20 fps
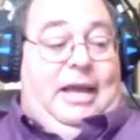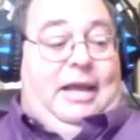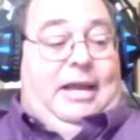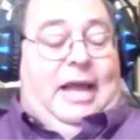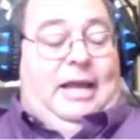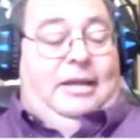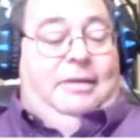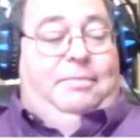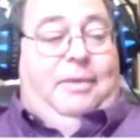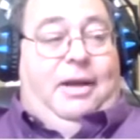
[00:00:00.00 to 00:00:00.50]
whole
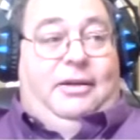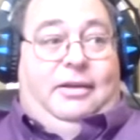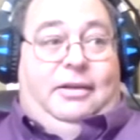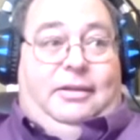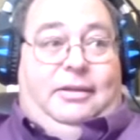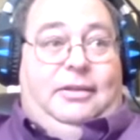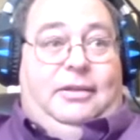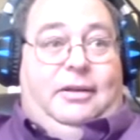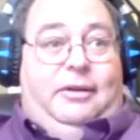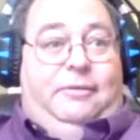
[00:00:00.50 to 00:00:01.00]
thing is a
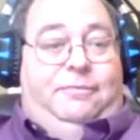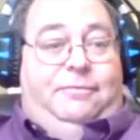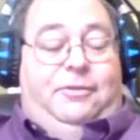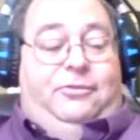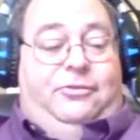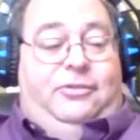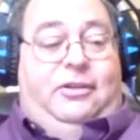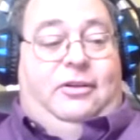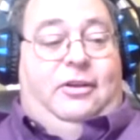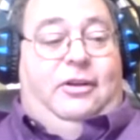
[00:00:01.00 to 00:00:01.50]
joke.
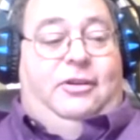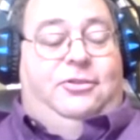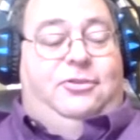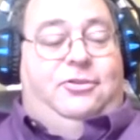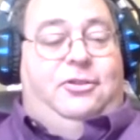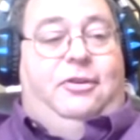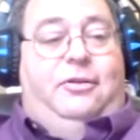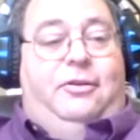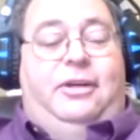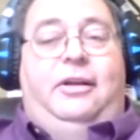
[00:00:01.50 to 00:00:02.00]
But
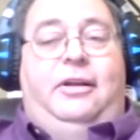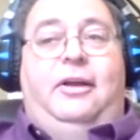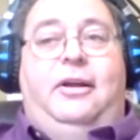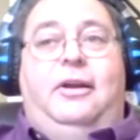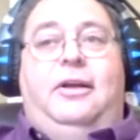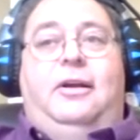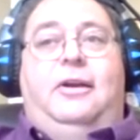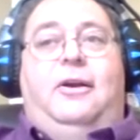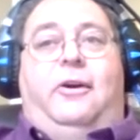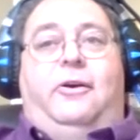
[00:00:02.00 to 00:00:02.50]

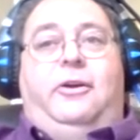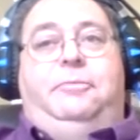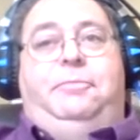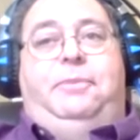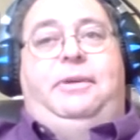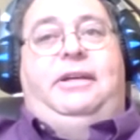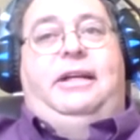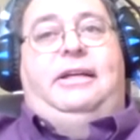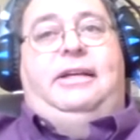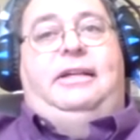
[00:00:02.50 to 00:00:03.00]
now
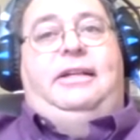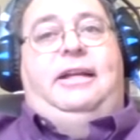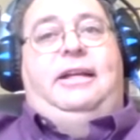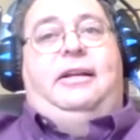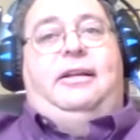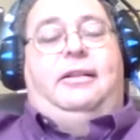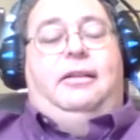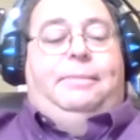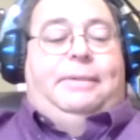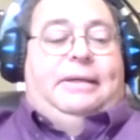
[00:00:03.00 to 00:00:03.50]
that
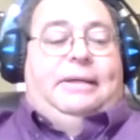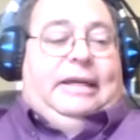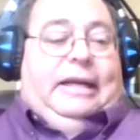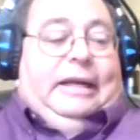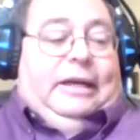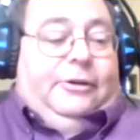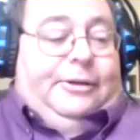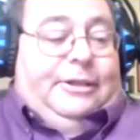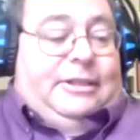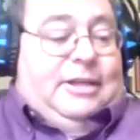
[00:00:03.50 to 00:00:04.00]
you've
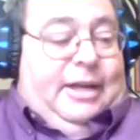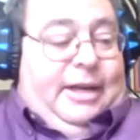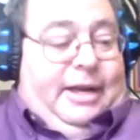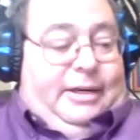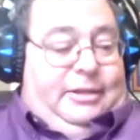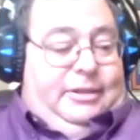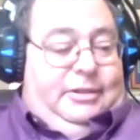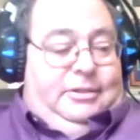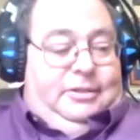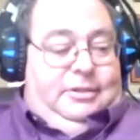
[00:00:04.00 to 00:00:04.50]

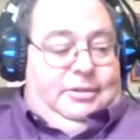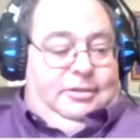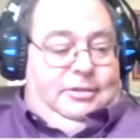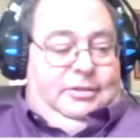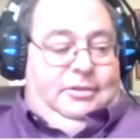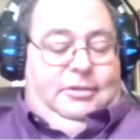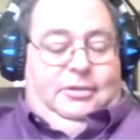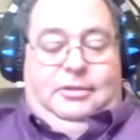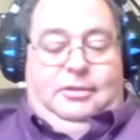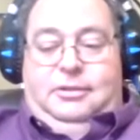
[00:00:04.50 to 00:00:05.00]
elaborated
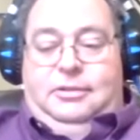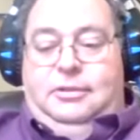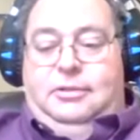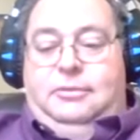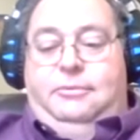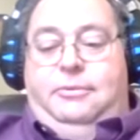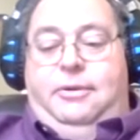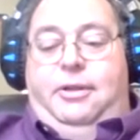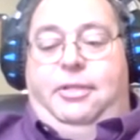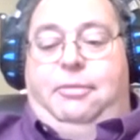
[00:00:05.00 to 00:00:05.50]
on the
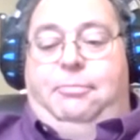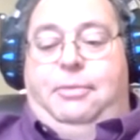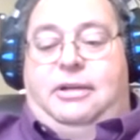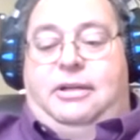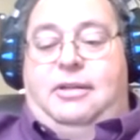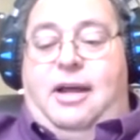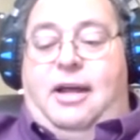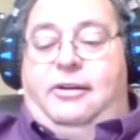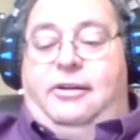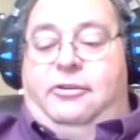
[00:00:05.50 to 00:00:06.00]

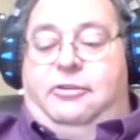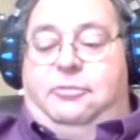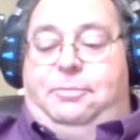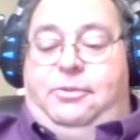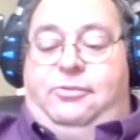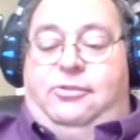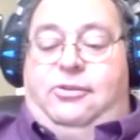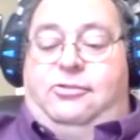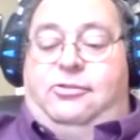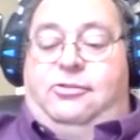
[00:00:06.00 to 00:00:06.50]
circumstances
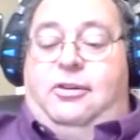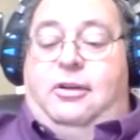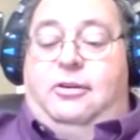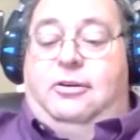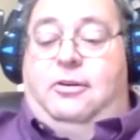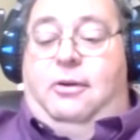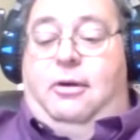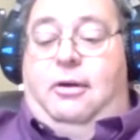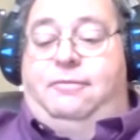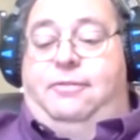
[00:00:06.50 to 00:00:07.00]
going all the
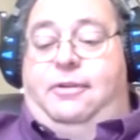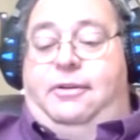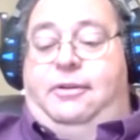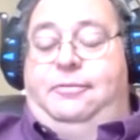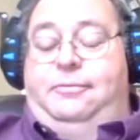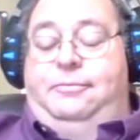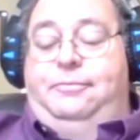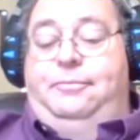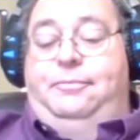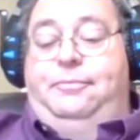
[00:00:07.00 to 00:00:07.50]
way back
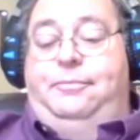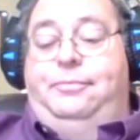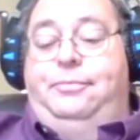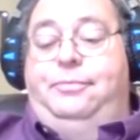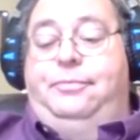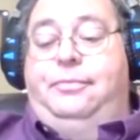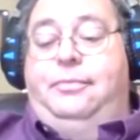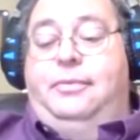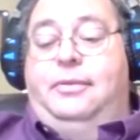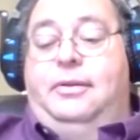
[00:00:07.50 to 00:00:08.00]
10
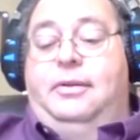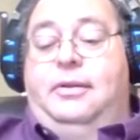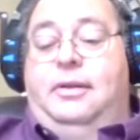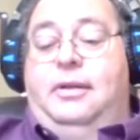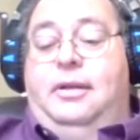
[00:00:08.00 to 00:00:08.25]
years,